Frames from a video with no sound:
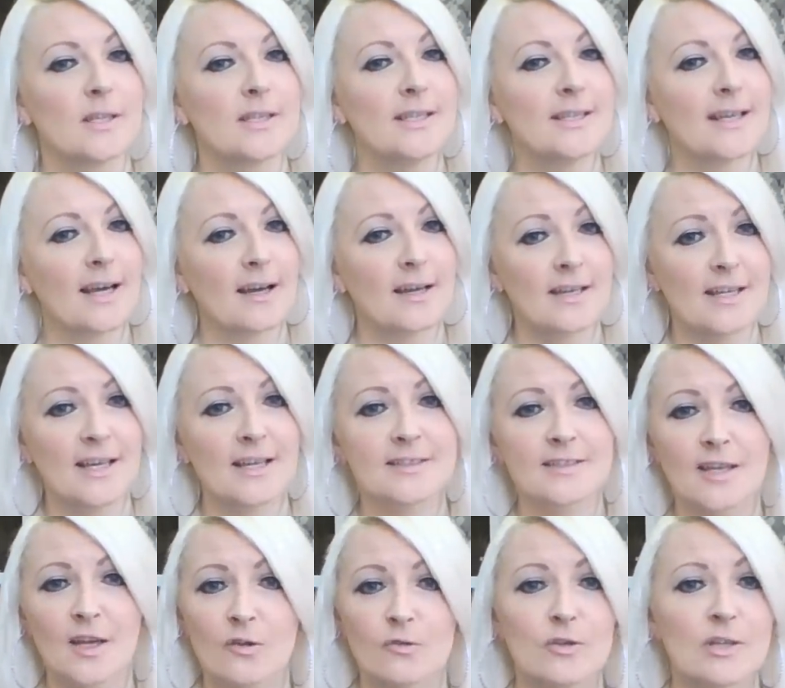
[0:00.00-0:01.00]
He he had
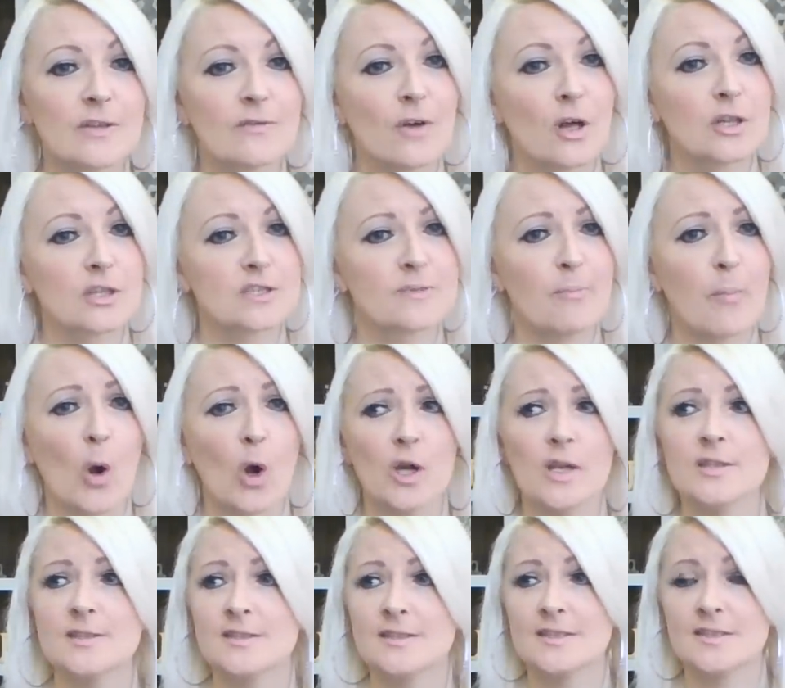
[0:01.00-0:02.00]
to get rid of all this
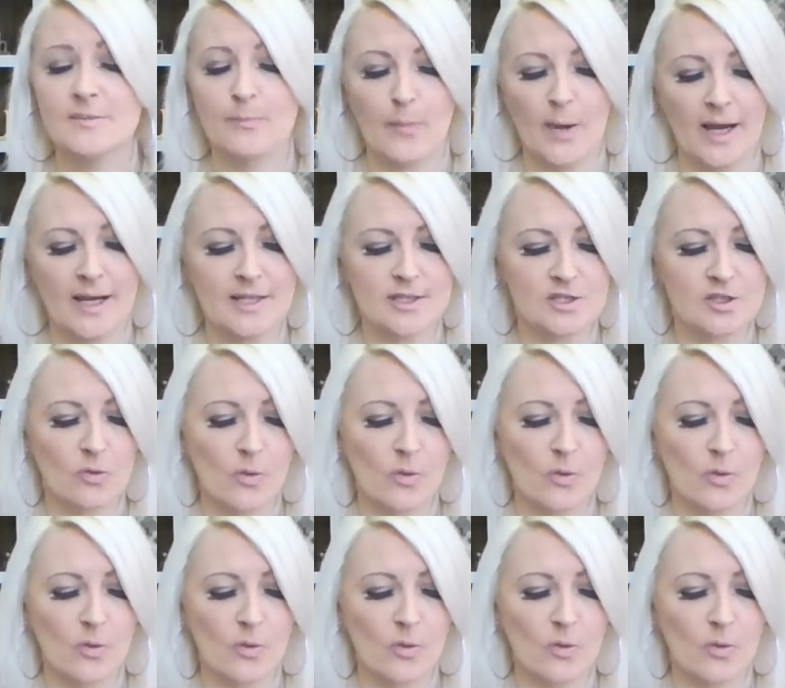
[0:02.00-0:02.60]
poison, this baggage.